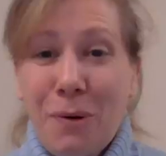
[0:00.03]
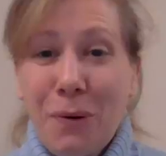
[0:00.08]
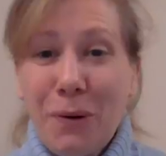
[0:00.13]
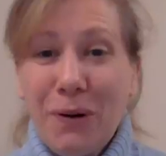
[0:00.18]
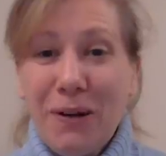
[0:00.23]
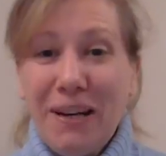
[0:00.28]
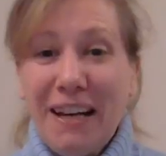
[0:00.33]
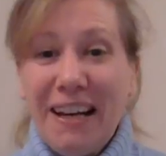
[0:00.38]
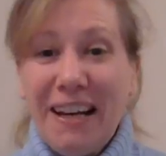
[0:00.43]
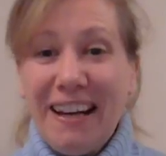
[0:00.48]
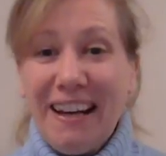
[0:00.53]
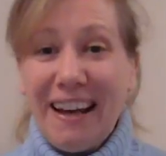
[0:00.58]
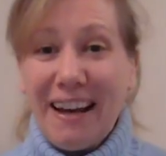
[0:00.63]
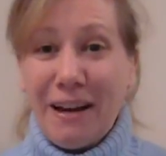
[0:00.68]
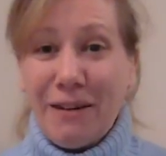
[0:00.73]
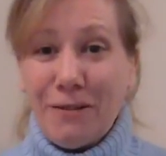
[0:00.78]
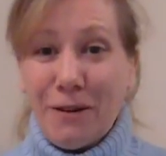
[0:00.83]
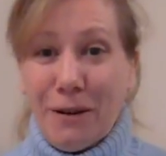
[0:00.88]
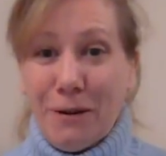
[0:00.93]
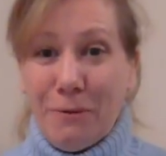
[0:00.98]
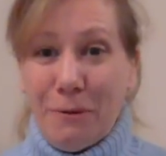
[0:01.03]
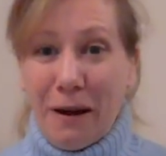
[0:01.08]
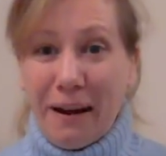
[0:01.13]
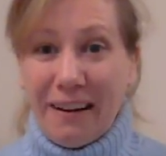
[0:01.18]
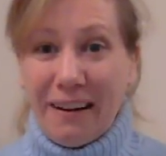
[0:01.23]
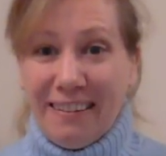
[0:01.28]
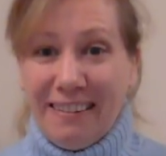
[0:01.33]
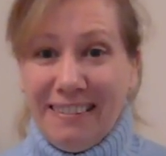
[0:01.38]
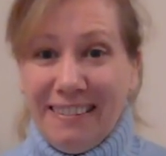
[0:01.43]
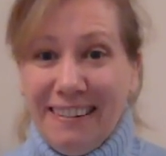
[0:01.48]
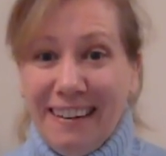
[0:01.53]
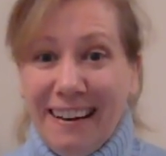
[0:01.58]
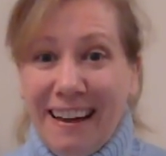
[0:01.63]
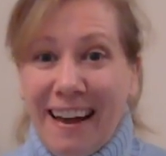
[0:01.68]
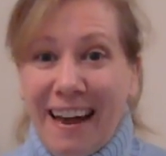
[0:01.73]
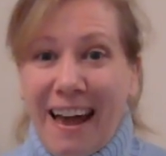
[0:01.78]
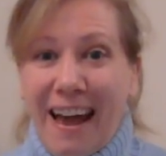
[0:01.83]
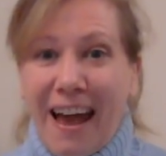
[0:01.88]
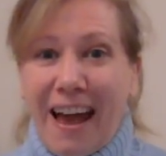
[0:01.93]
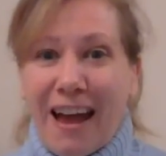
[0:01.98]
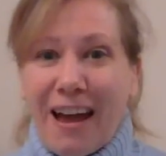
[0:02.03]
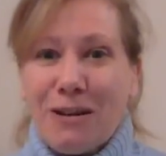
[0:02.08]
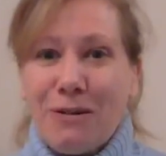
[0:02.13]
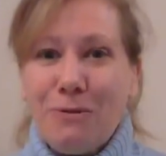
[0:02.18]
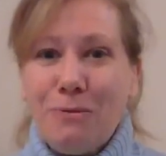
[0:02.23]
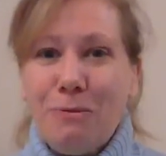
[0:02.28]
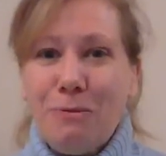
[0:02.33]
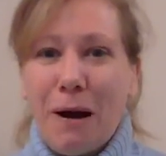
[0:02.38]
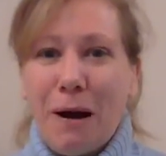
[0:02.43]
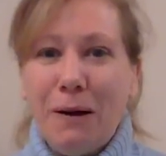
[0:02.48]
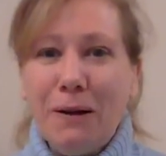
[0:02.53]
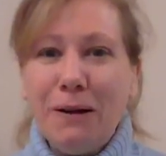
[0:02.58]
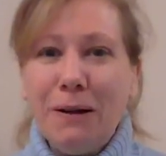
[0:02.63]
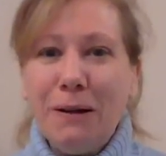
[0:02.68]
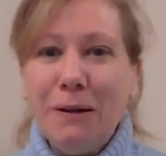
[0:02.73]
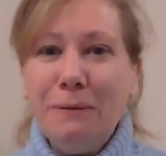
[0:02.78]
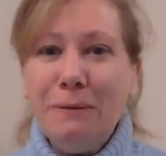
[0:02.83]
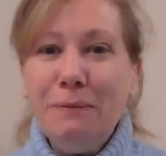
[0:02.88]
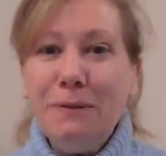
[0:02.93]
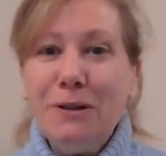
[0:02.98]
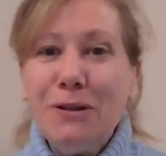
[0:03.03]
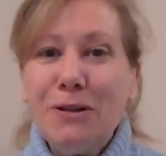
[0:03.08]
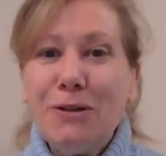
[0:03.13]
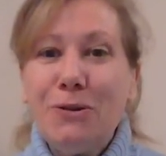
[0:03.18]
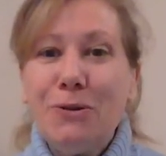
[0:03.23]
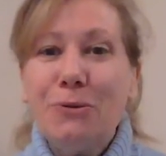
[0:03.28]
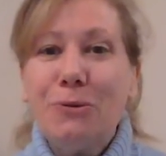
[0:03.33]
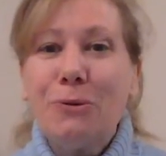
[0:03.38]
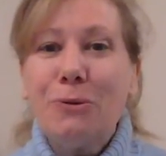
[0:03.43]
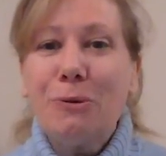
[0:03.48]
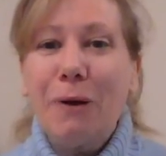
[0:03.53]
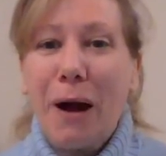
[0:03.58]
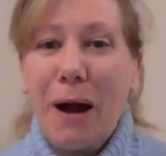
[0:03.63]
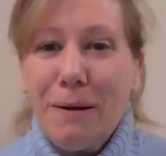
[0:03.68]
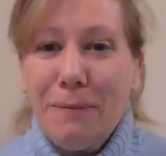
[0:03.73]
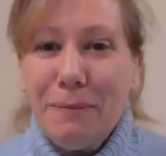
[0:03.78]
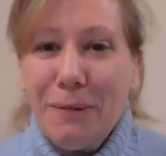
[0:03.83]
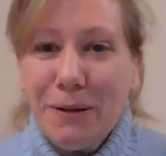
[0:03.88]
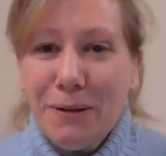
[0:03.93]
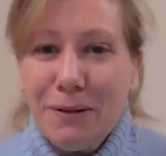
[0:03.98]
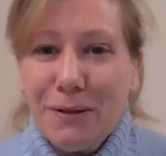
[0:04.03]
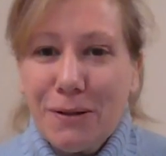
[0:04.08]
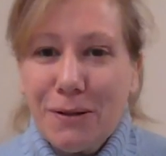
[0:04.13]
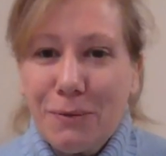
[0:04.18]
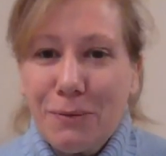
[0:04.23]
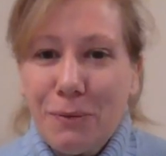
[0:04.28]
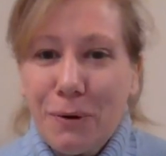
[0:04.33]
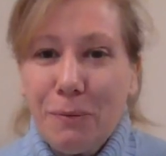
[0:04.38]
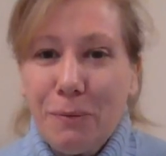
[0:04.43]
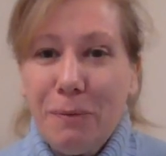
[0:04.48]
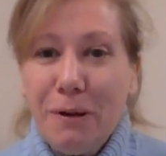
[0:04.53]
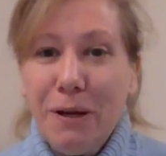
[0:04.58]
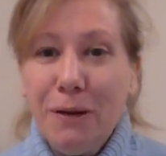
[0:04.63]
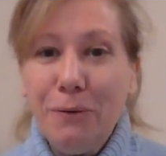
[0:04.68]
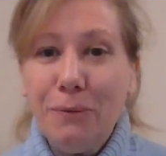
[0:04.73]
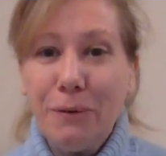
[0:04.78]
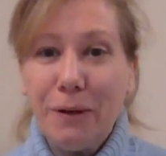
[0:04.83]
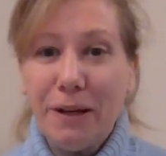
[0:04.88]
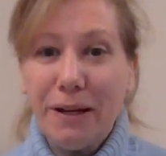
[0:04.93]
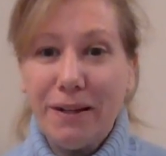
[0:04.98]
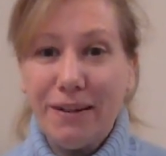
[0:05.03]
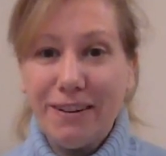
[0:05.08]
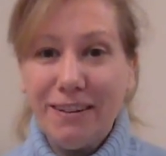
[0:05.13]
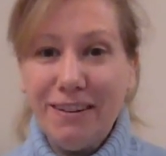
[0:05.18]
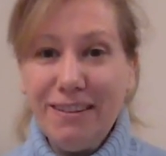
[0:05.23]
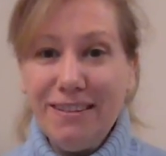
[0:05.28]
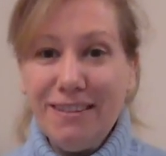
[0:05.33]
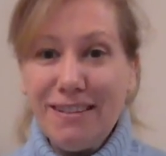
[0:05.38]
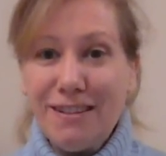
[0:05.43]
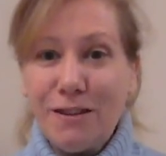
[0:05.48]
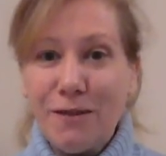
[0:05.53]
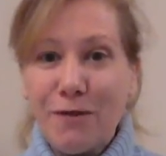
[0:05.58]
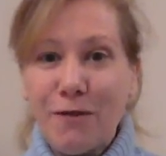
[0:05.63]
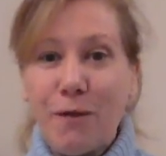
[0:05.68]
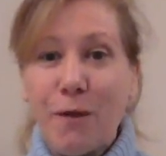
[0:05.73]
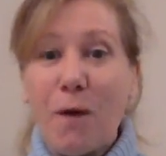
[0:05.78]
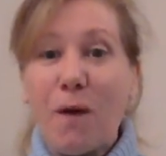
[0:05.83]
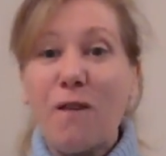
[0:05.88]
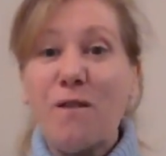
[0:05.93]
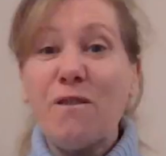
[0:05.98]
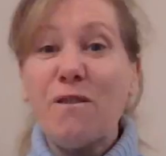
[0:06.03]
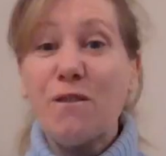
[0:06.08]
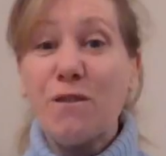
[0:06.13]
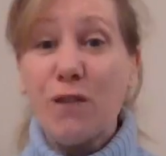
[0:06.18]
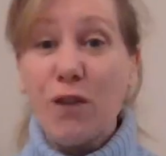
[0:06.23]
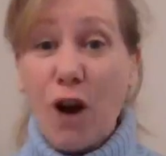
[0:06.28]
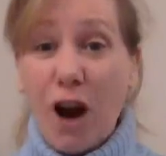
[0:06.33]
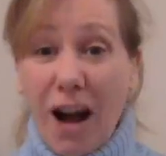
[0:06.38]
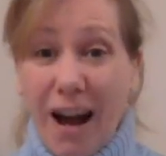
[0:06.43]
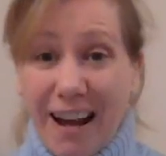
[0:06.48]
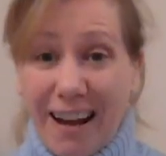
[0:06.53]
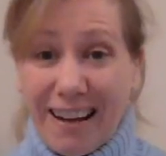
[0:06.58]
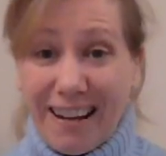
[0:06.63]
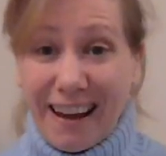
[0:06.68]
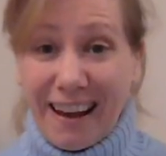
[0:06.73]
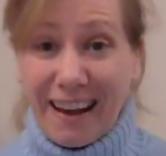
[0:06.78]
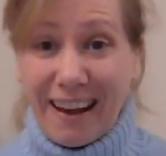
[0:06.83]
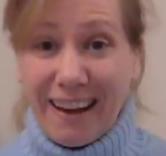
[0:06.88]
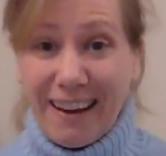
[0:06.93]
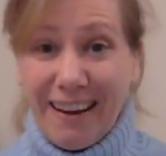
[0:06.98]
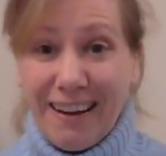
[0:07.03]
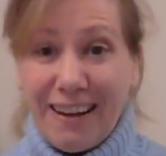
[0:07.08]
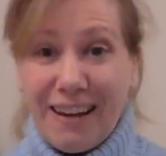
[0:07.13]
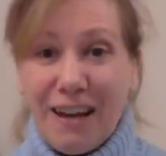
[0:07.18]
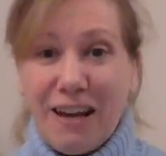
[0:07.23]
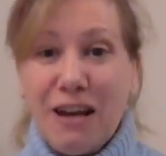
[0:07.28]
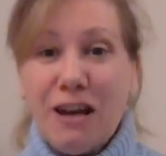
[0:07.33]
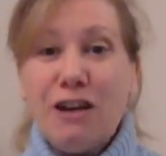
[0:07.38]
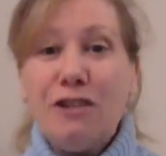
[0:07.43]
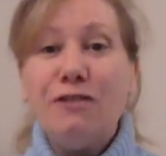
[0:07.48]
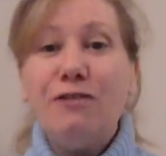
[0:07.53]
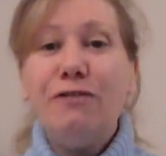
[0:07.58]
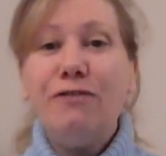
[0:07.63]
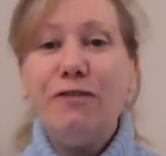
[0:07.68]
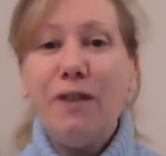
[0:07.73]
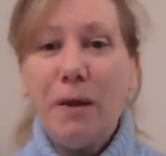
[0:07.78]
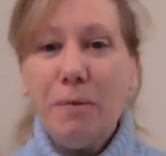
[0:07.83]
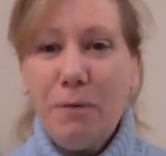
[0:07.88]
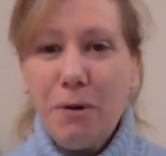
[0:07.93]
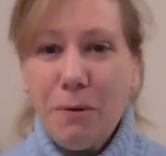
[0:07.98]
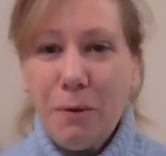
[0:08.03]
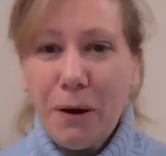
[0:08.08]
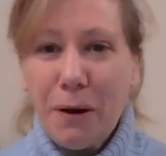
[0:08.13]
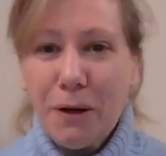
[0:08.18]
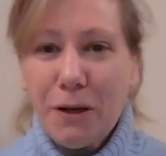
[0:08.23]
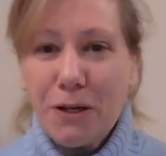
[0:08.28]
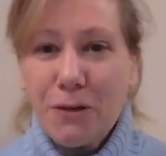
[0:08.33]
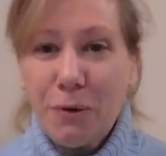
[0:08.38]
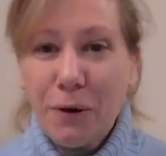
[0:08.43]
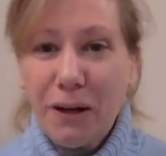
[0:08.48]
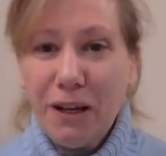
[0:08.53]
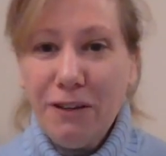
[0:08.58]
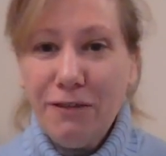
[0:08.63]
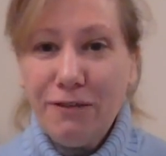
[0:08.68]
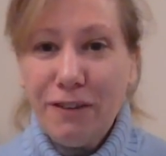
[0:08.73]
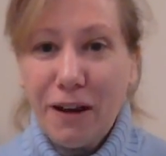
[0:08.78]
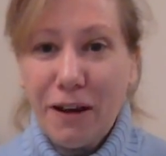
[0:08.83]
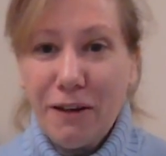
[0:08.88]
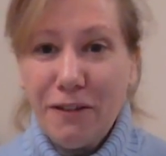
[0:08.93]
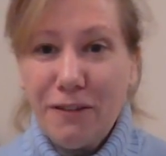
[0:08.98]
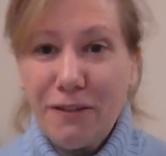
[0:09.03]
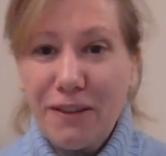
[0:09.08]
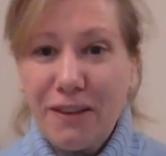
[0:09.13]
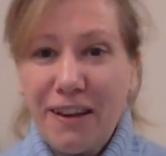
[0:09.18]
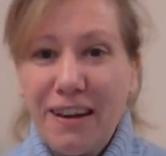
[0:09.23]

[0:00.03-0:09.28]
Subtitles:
Morning, everyone, and welcome to Rhymers Will Be Readers for Friday, February 25th,